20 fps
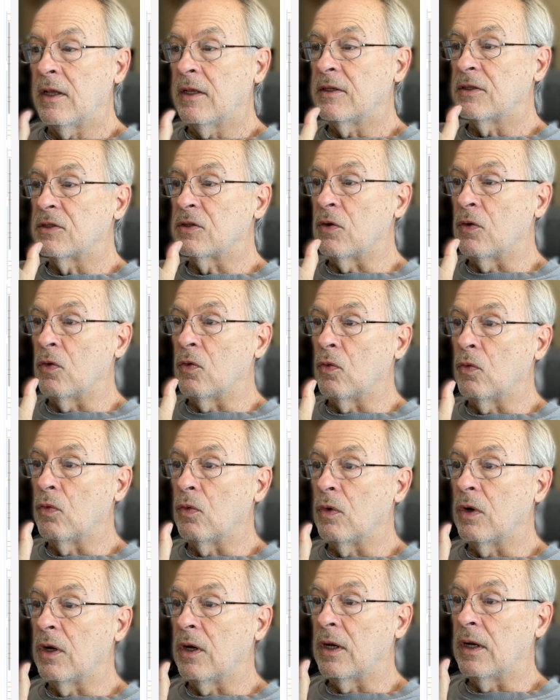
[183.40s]

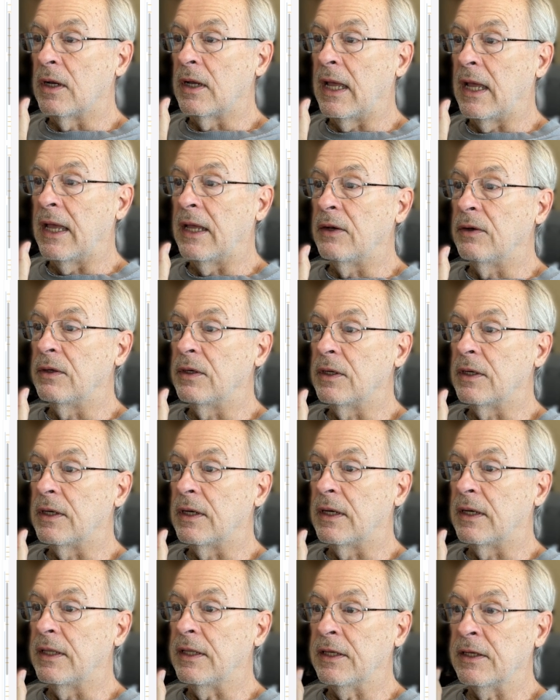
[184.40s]
So,
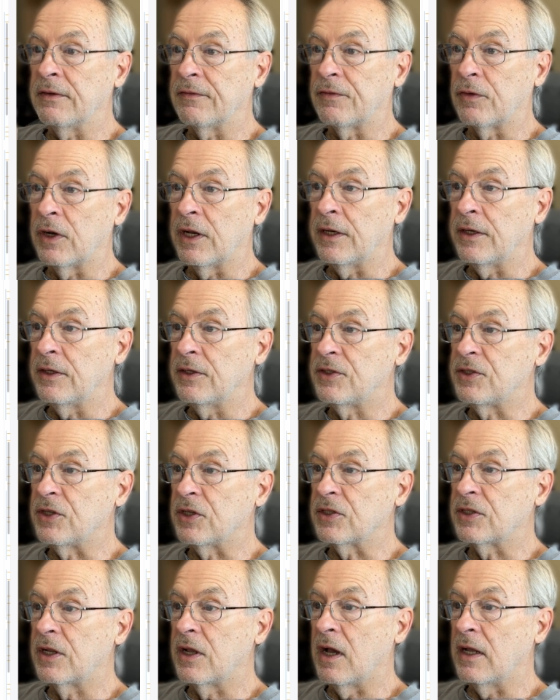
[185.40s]
Ian Fernandez
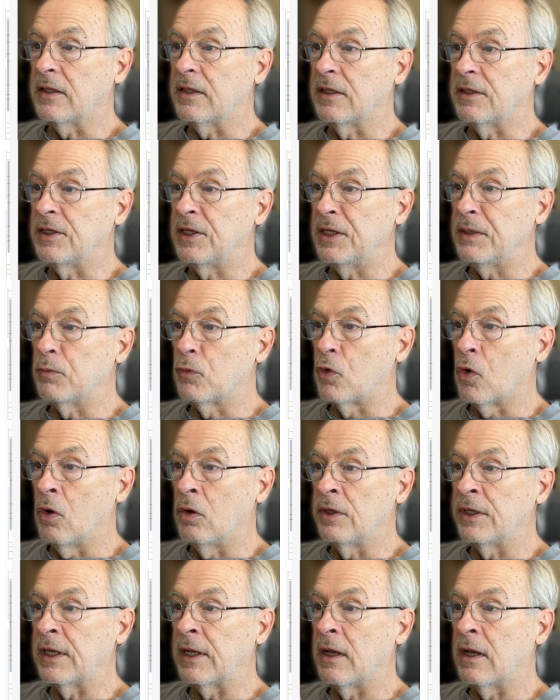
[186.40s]
just got the team
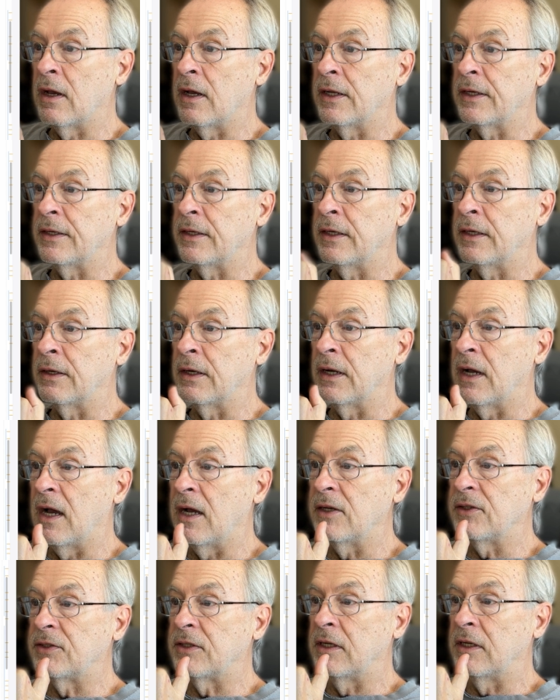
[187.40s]
rolling on
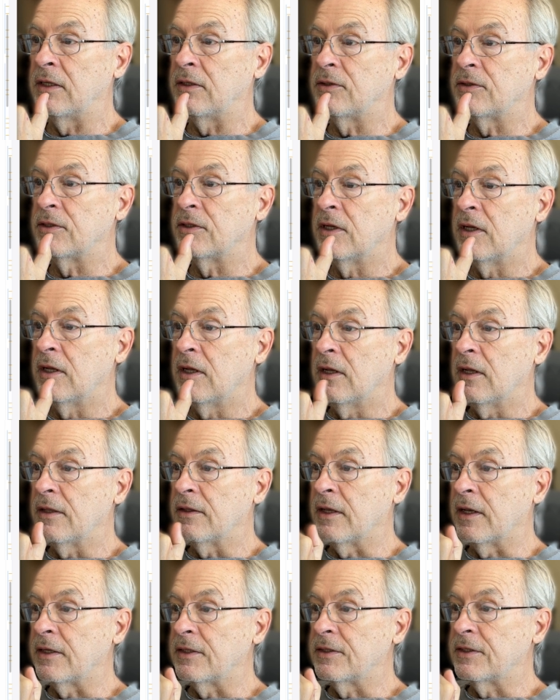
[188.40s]
isolates,
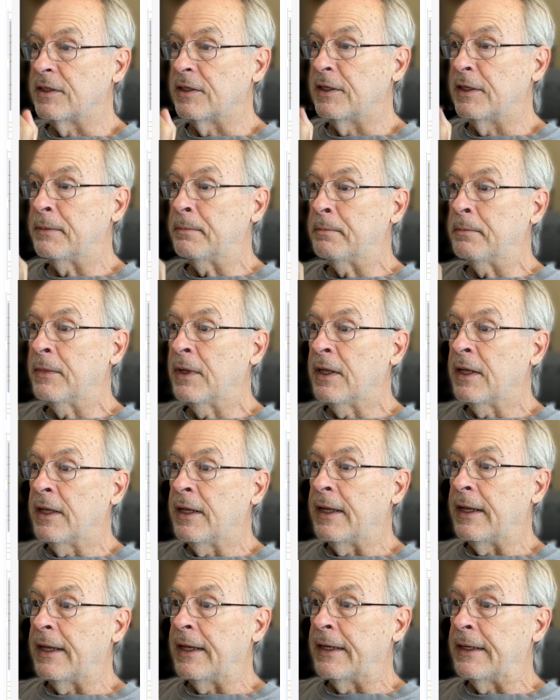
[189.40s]
thanks to him.
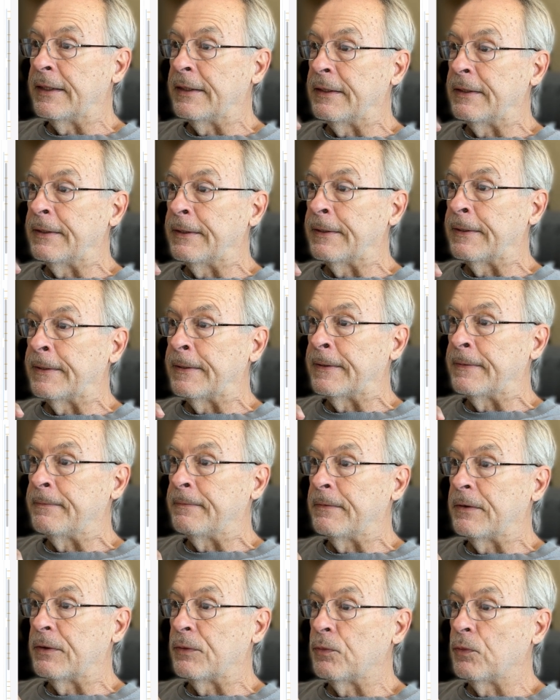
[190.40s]
And
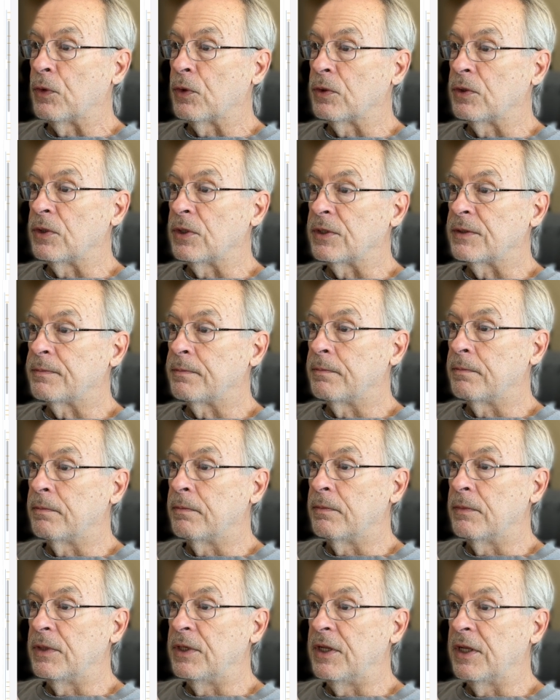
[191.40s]
we're just
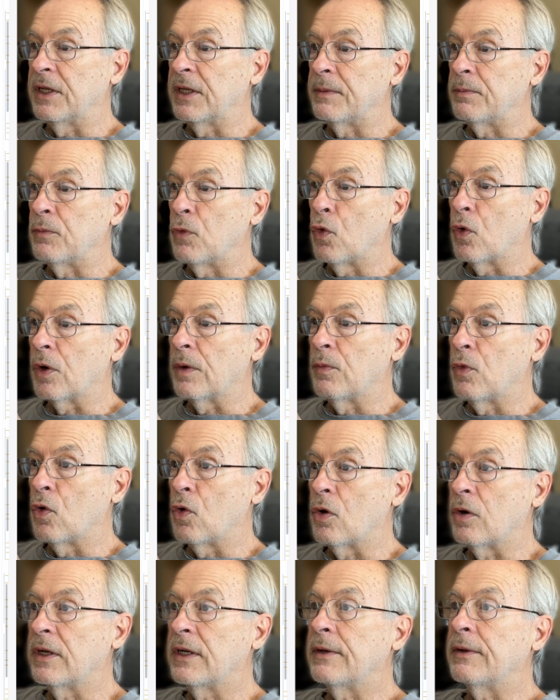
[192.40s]
digging more and
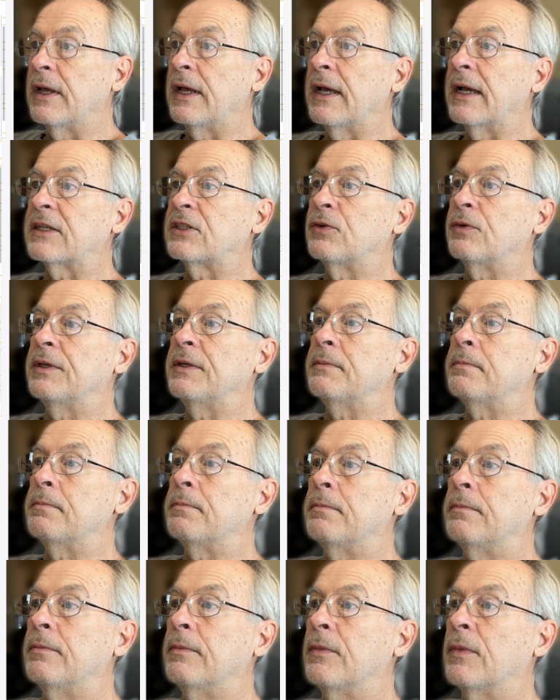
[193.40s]
more in. Actually,
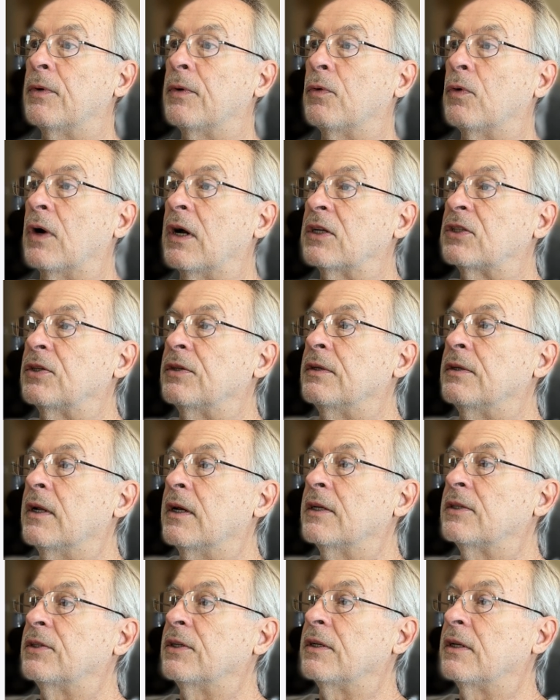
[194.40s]
I should
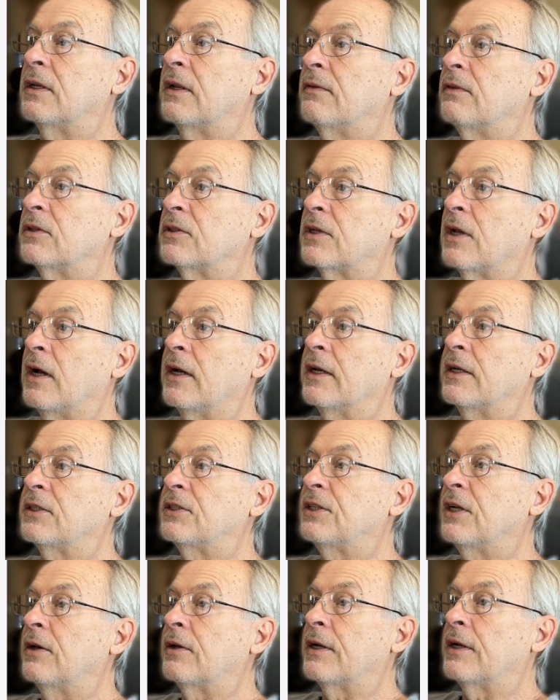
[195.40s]
give this guy a
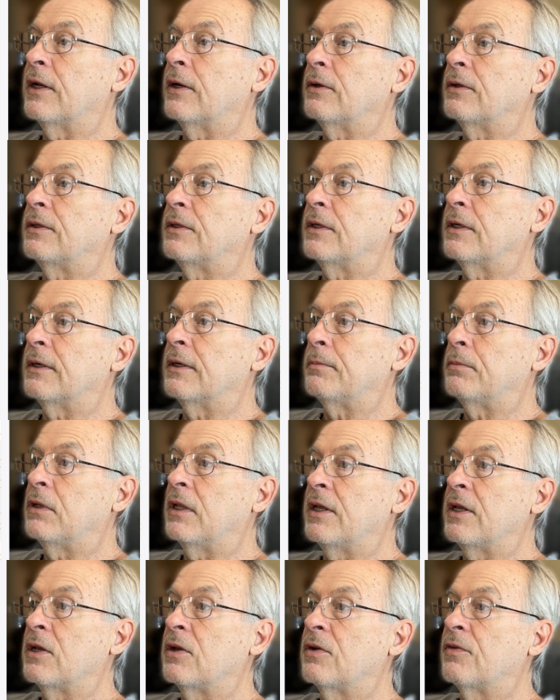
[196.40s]
shout out.
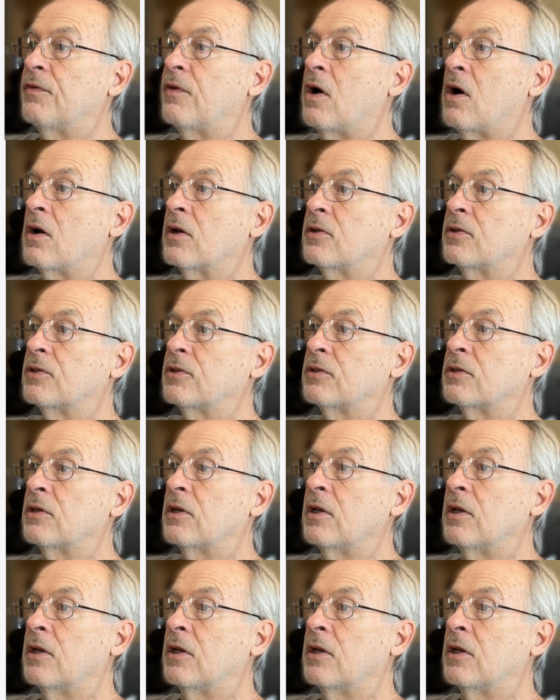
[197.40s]
Plague Fox.